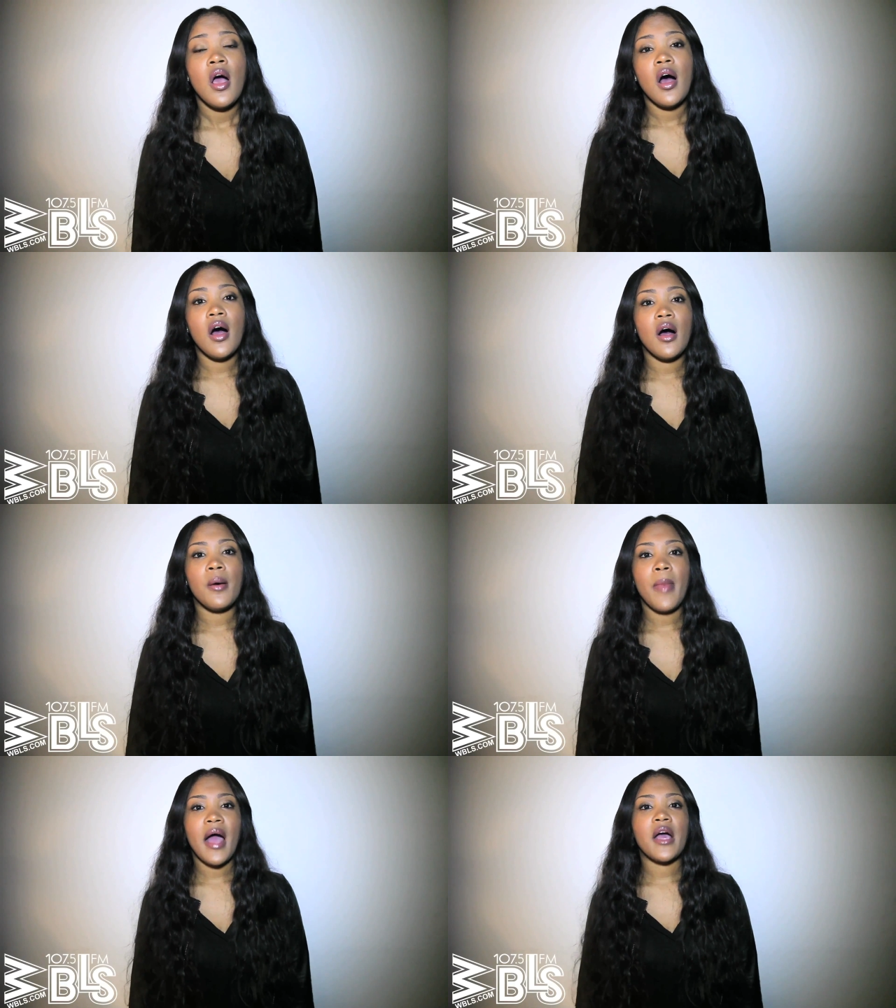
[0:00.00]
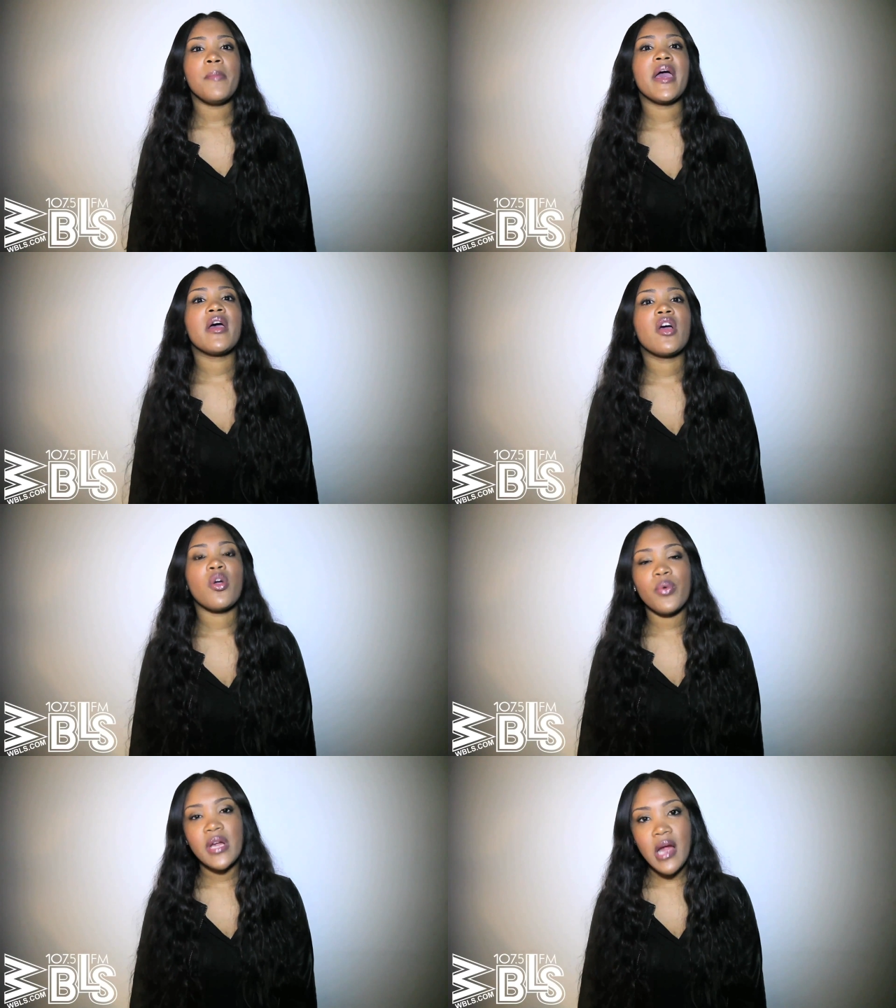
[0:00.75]
um, I could make a
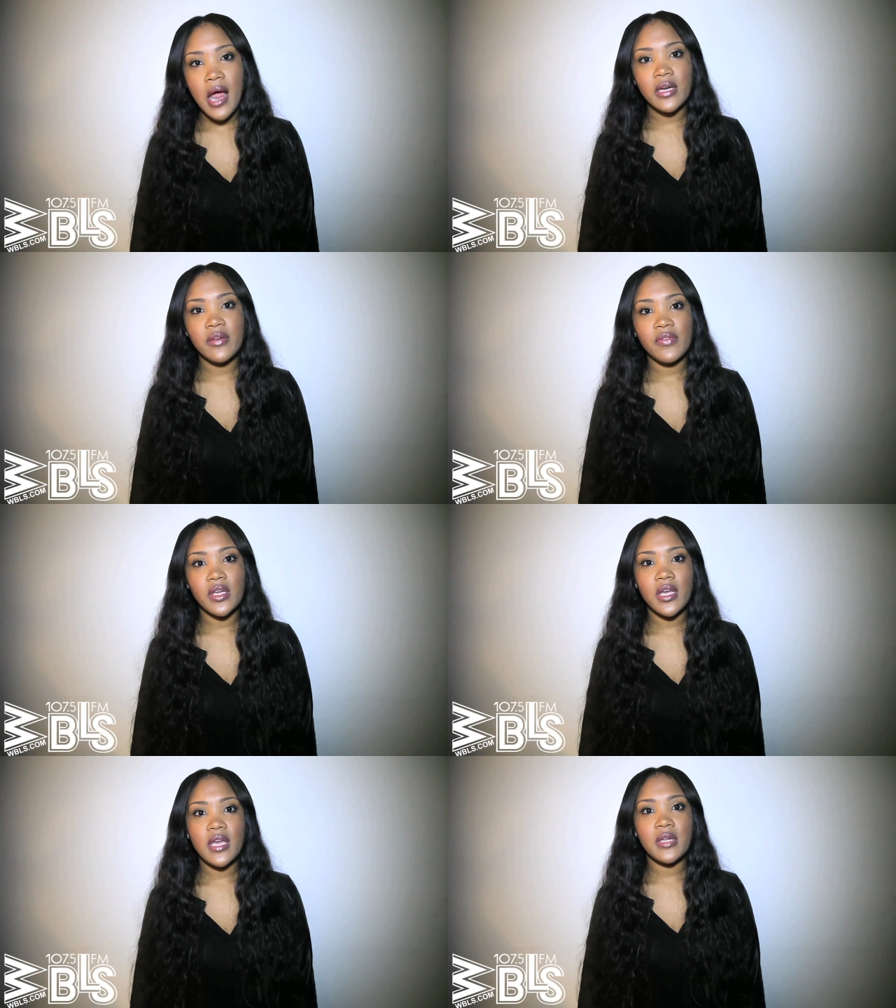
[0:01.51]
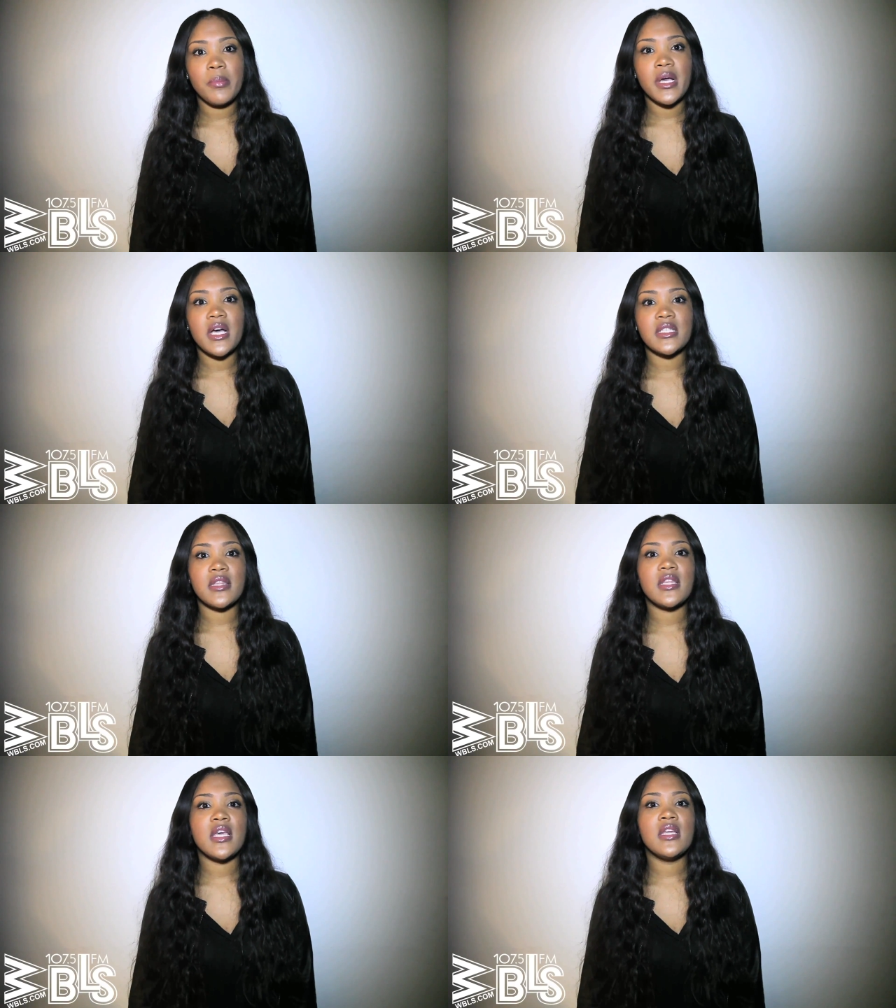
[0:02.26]
career out of it, and because
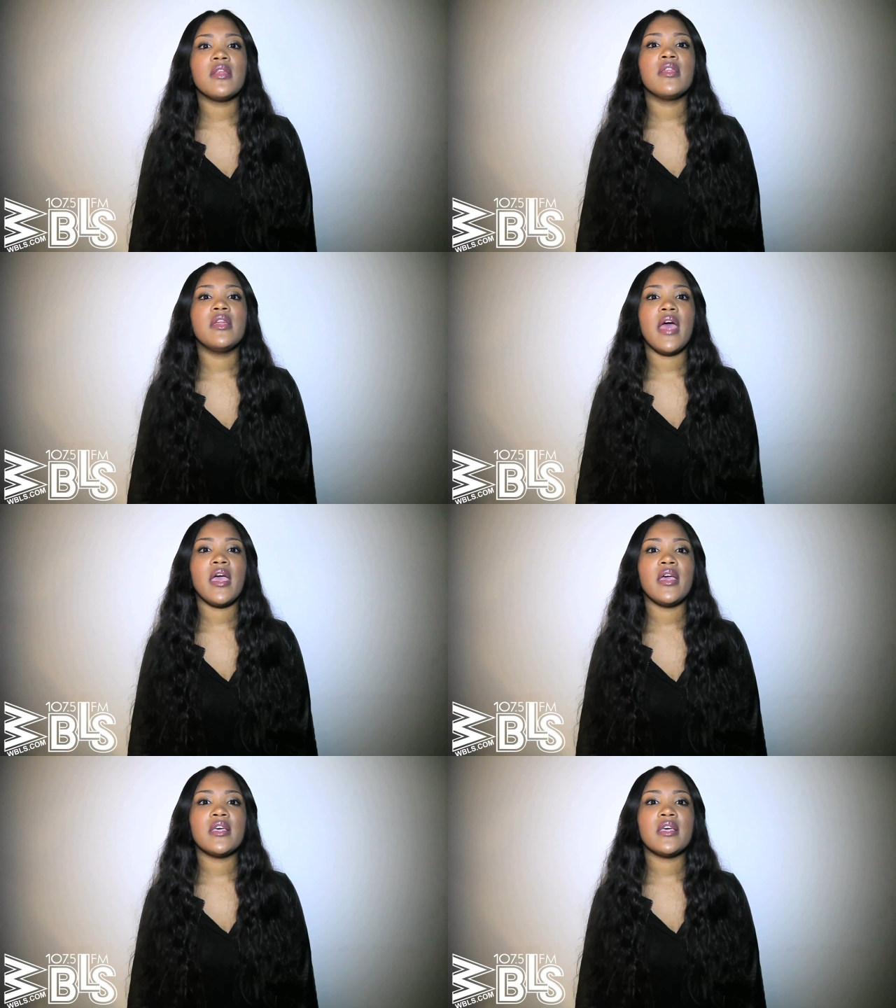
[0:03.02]
at the end of the day,